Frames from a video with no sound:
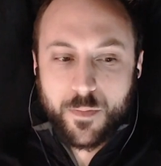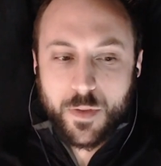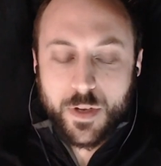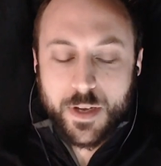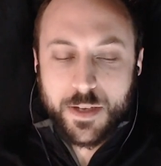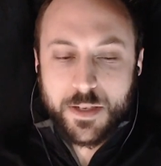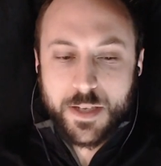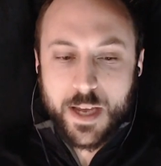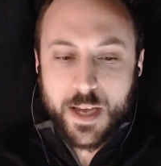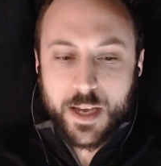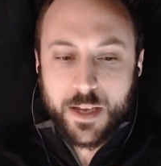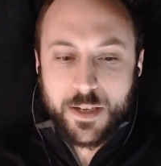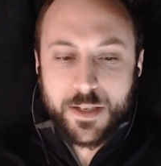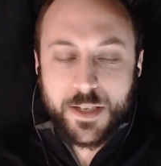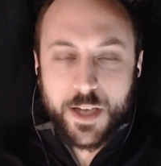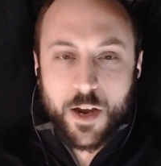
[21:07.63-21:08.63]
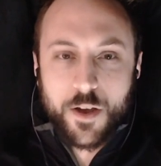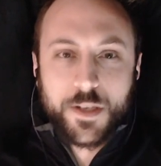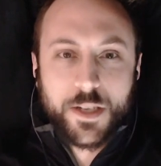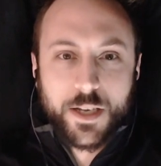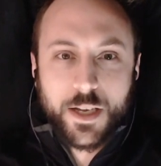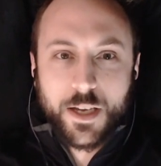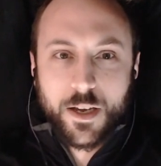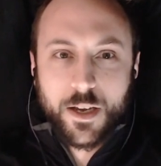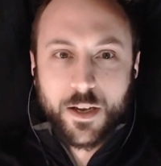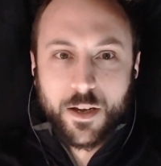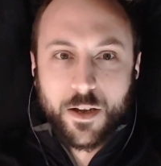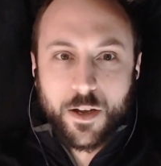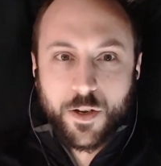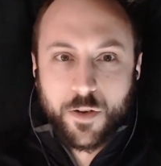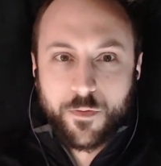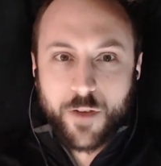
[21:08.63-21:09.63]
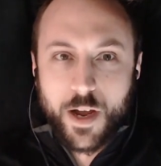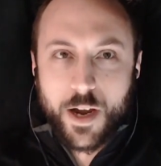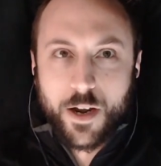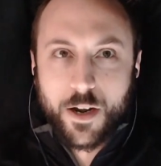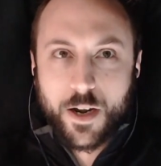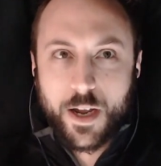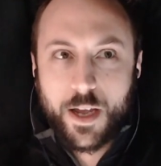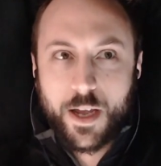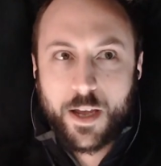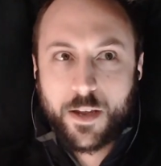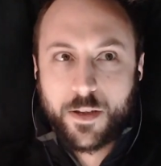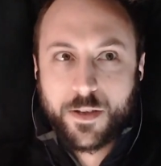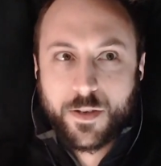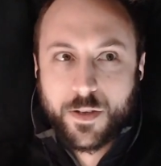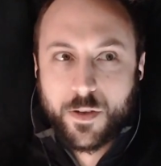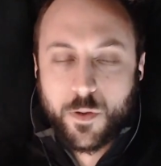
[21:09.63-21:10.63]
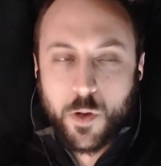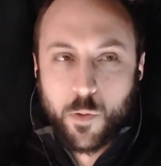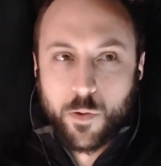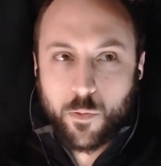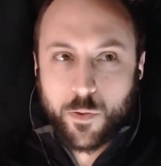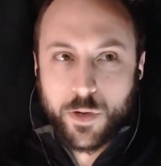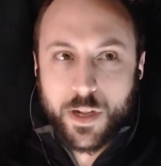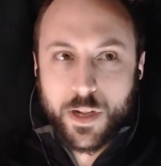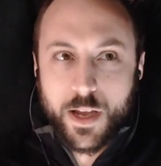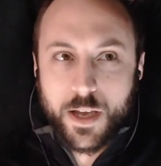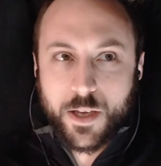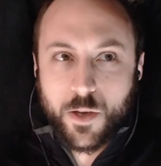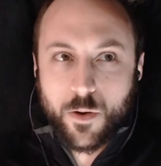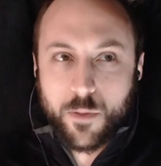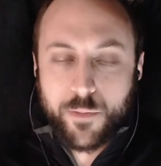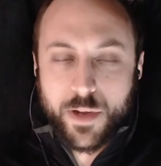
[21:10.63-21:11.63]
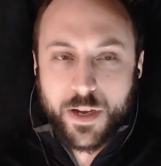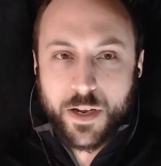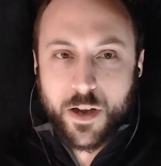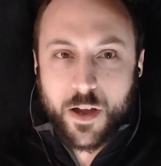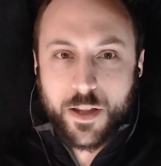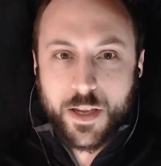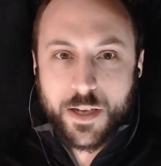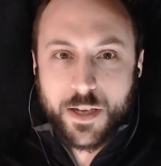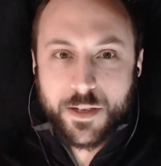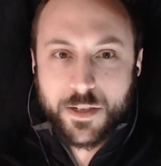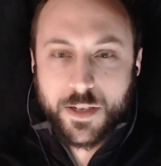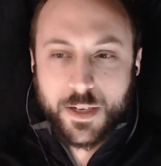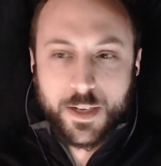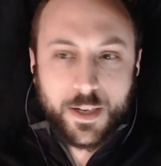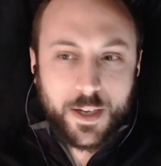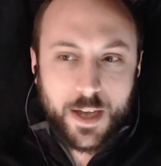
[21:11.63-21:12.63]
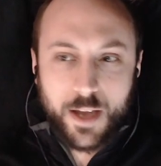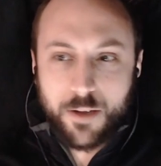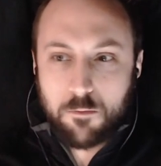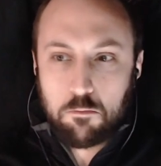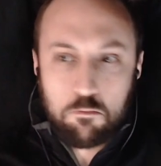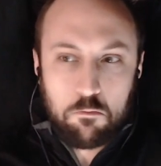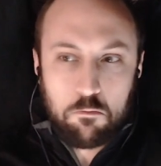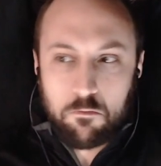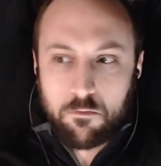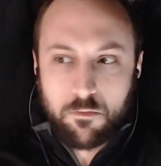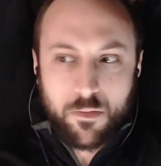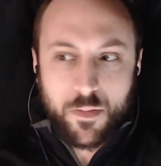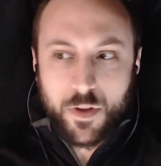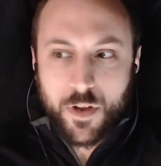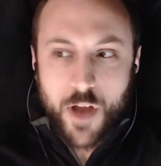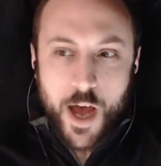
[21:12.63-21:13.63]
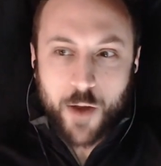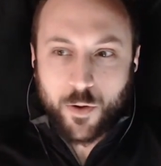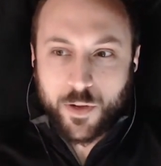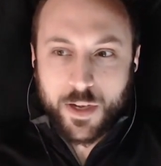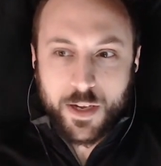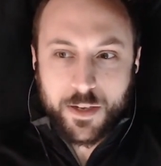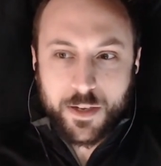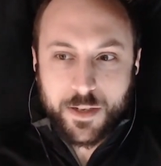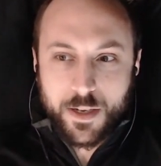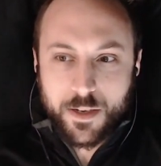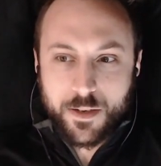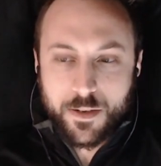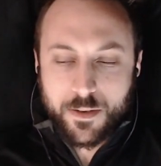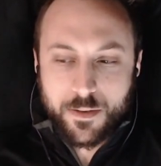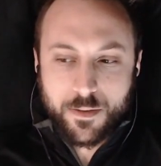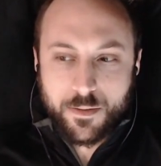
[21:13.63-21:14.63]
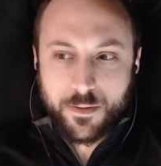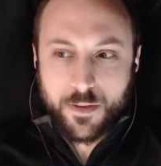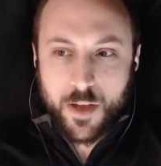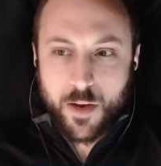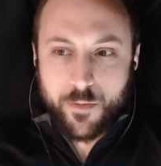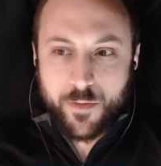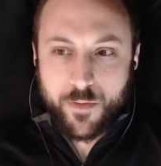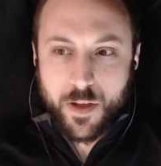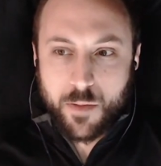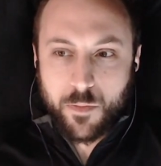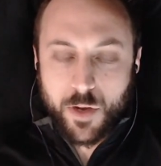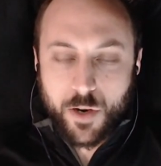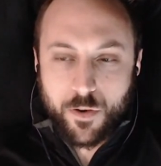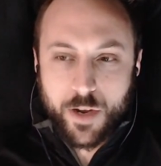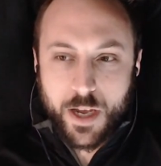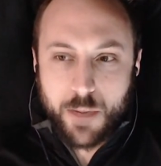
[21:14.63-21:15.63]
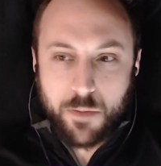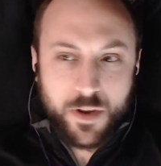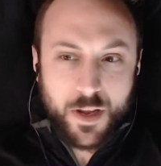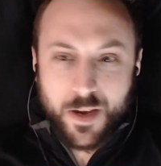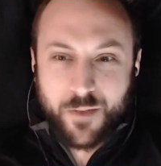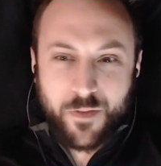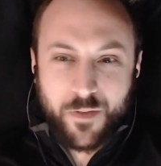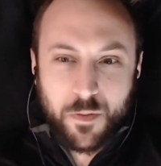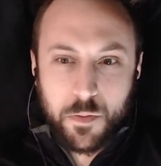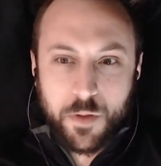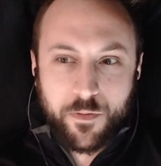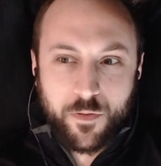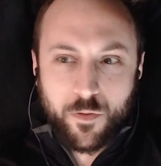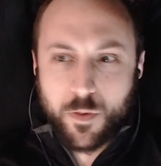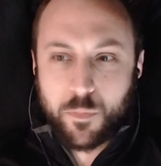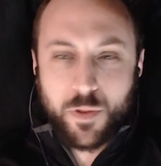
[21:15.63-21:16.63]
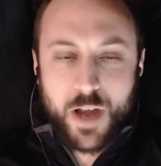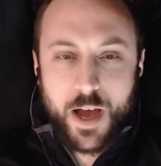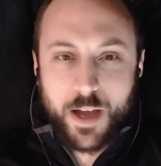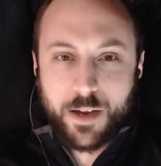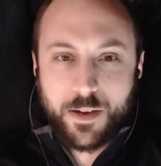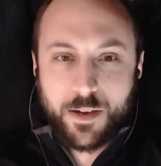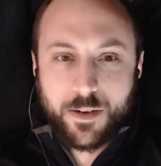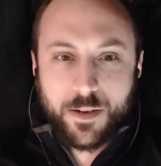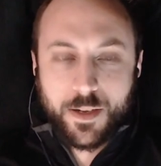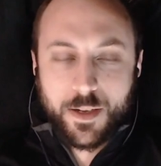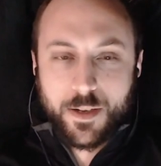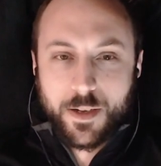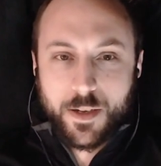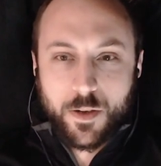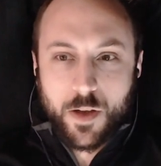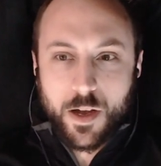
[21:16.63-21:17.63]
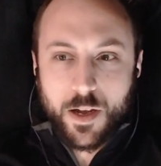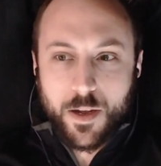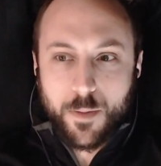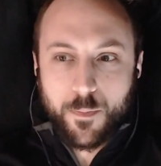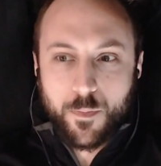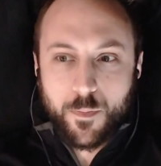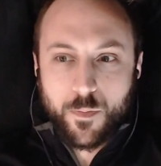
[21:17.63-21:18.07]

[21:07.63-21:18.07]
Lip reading: has taken CRT under fire, and, you know, we would like your opinion on this. And not only did none of them agree, but none of them even replied, I